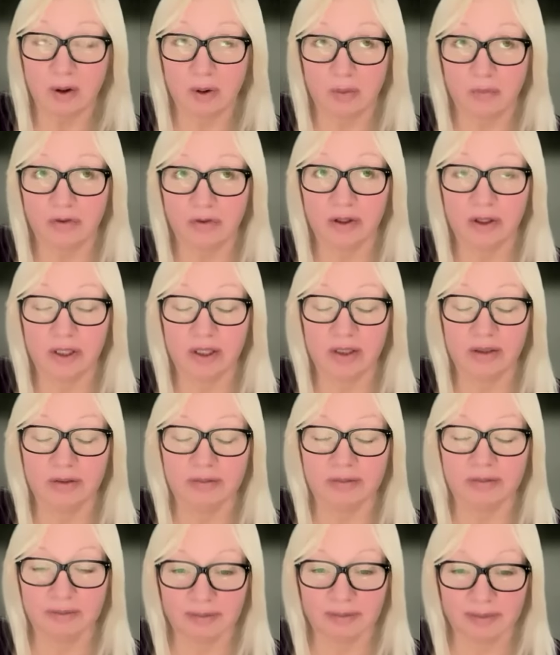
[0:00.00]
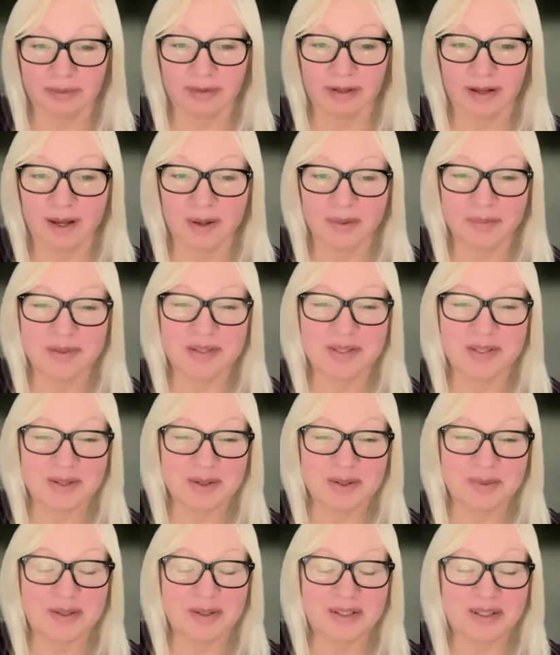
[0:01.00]
hopefully. I'm
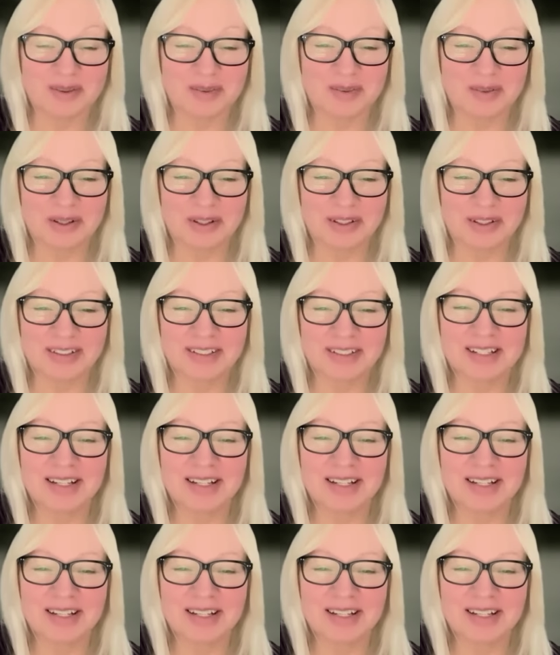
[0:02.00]
assuming you looked.